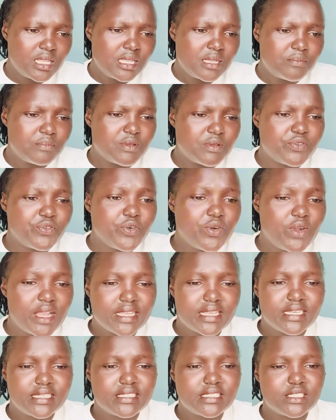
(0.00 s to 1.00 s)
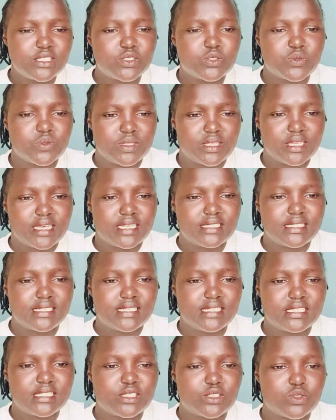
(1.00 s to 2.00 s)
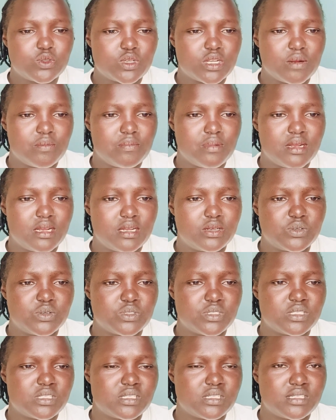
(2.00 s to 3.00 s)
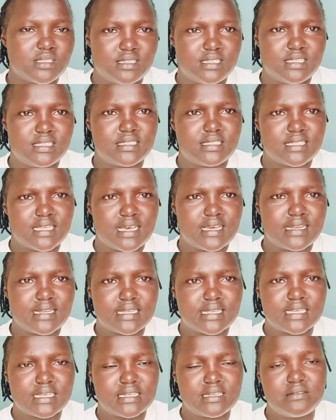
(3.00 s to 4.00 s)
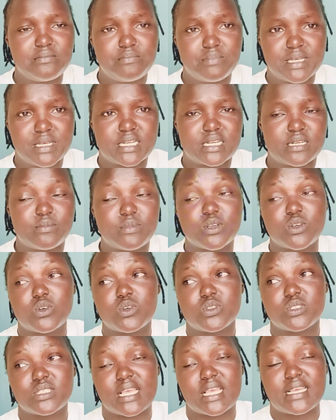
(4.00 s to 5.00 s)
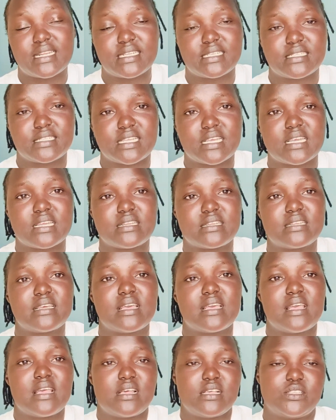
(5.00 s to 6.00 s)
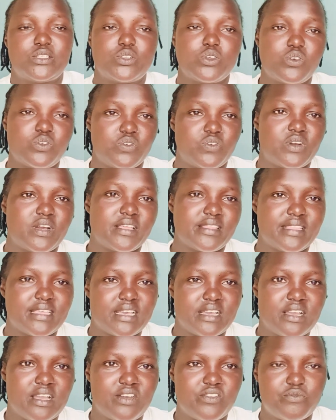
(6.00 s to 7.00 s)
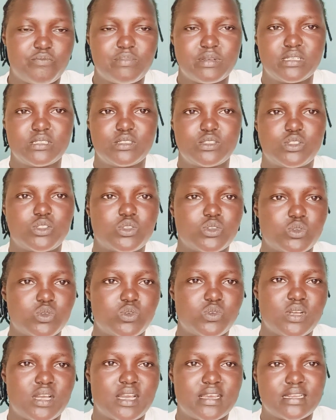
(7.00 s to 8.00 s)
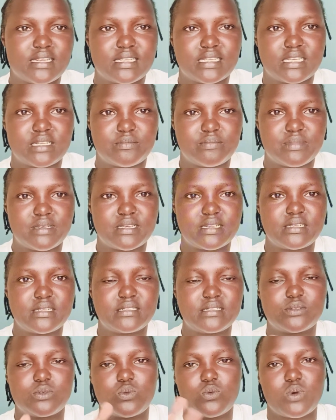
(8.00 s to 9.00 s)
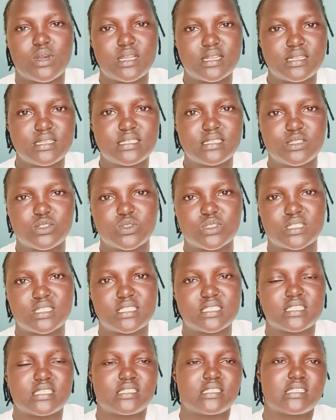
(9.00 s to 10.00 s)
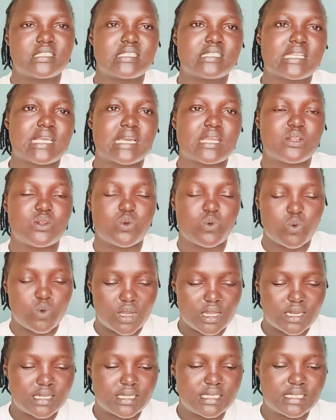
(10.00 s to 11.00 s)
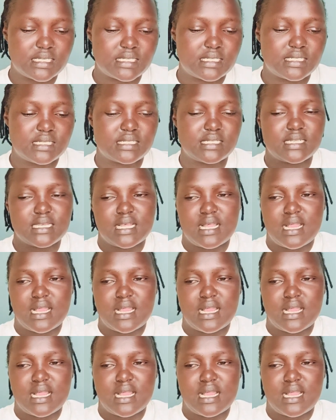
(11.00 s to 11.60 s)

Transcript: before I get into that, let's talk about this Hurricane Beryl, because I understand so far there have been 2 Hurricane Beryls, one in 2018 and one in